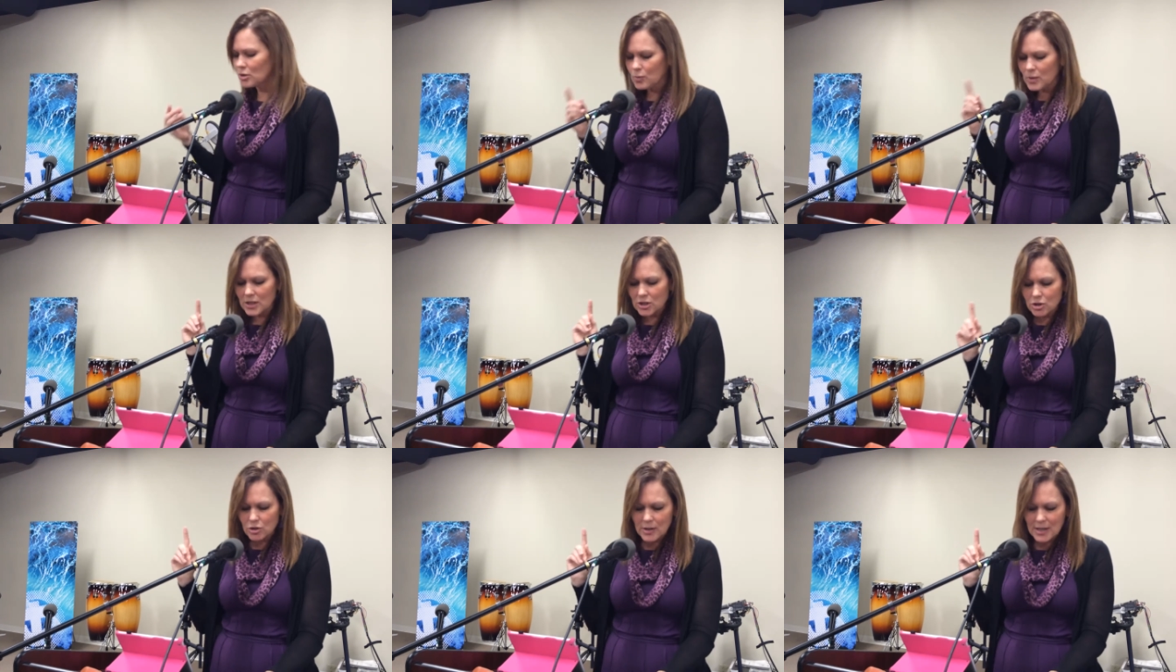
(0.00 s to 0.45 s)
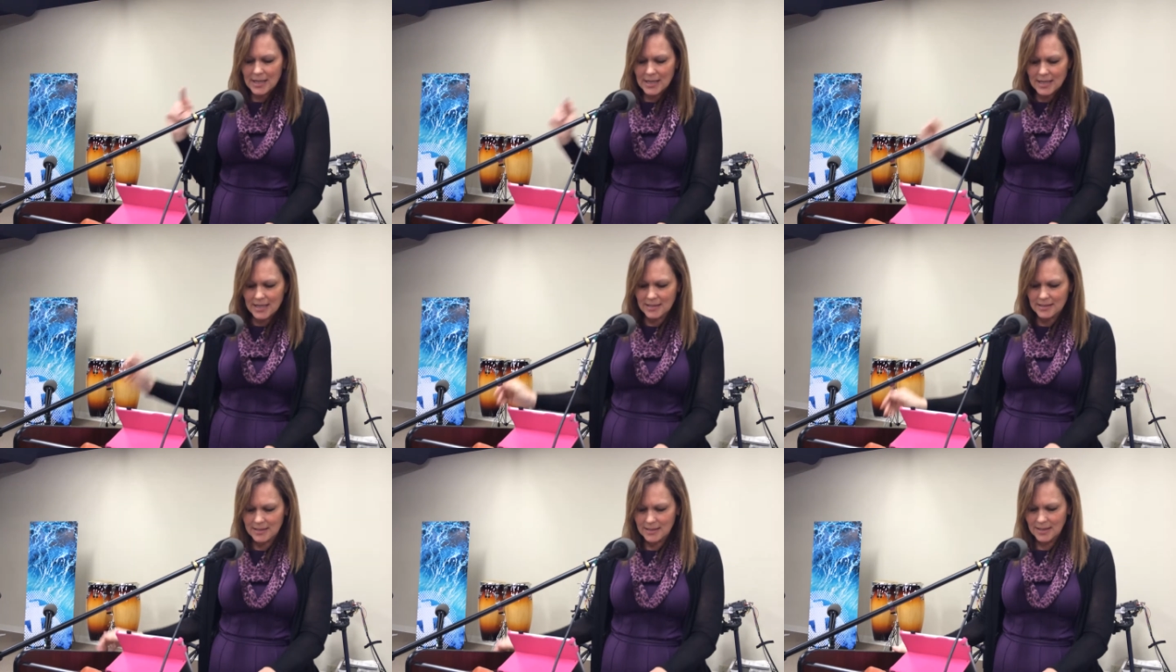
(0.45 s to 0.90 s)
Do we
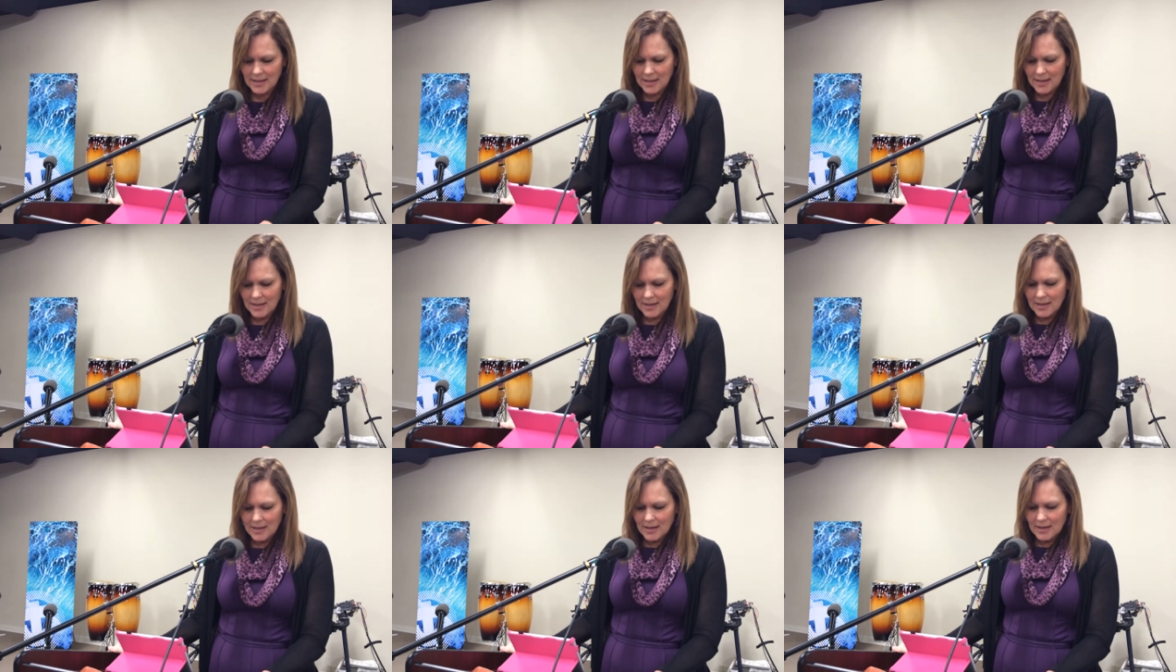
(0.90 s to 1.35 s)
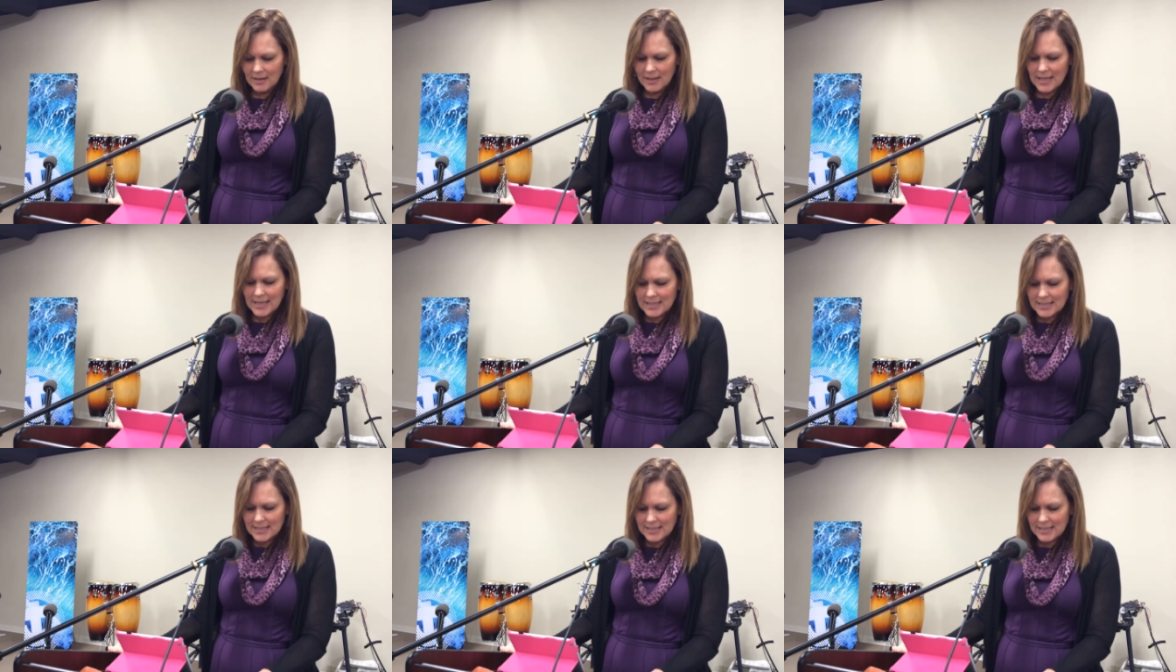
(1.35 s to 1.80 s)
treat it
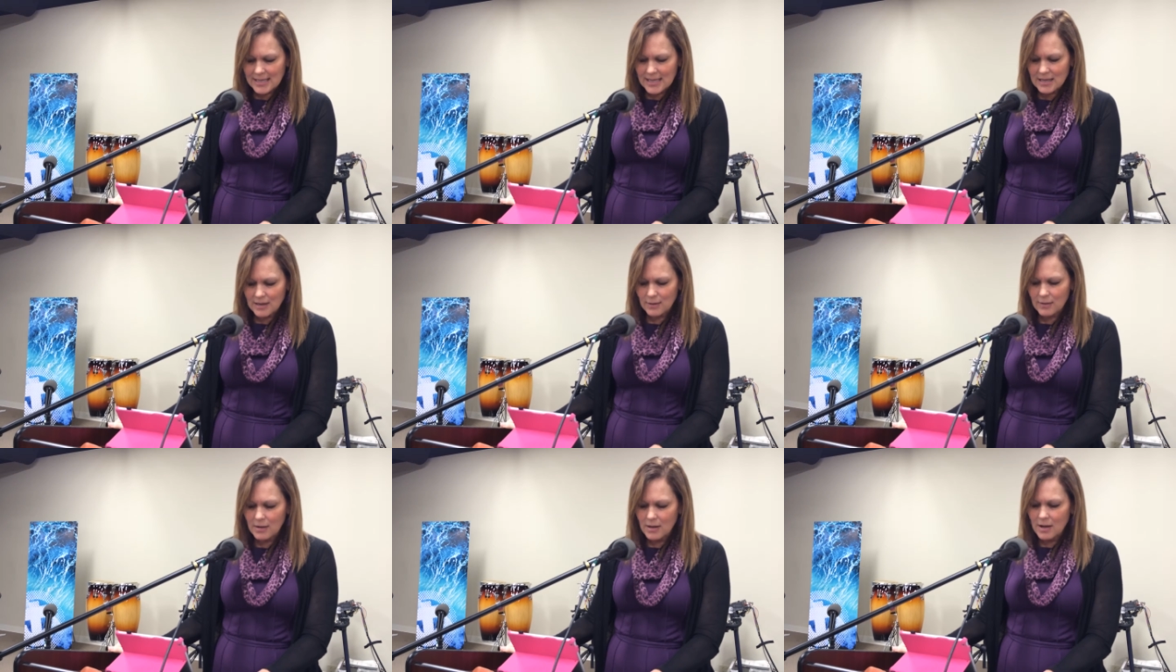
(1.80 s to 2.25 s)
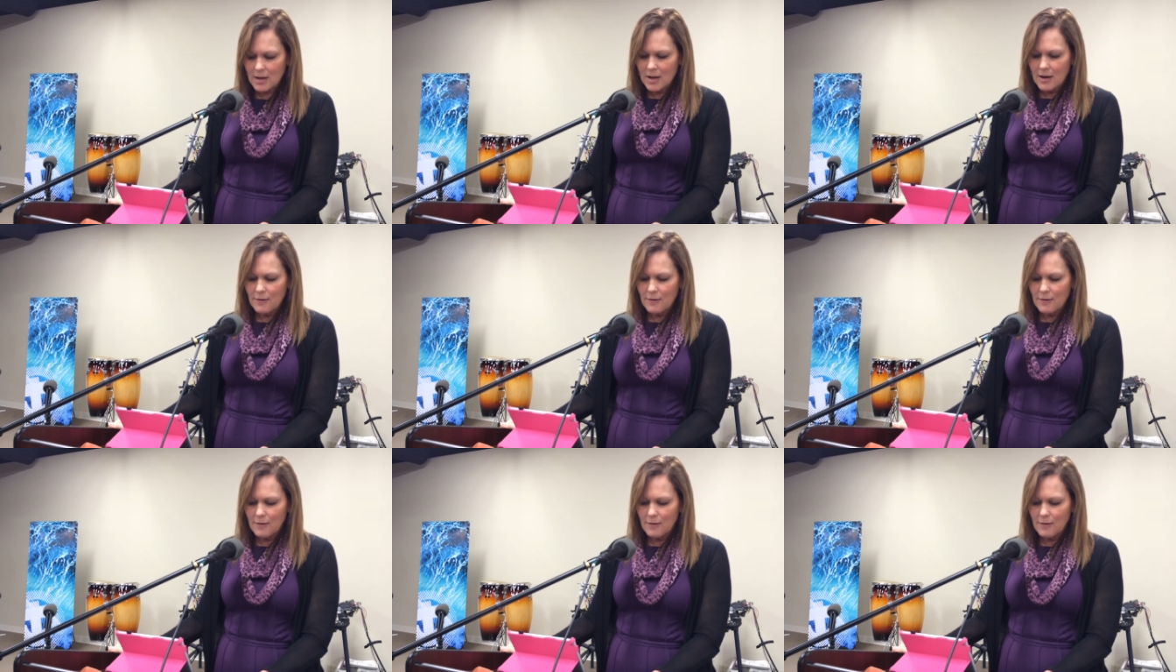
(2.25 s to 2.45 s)
like sin?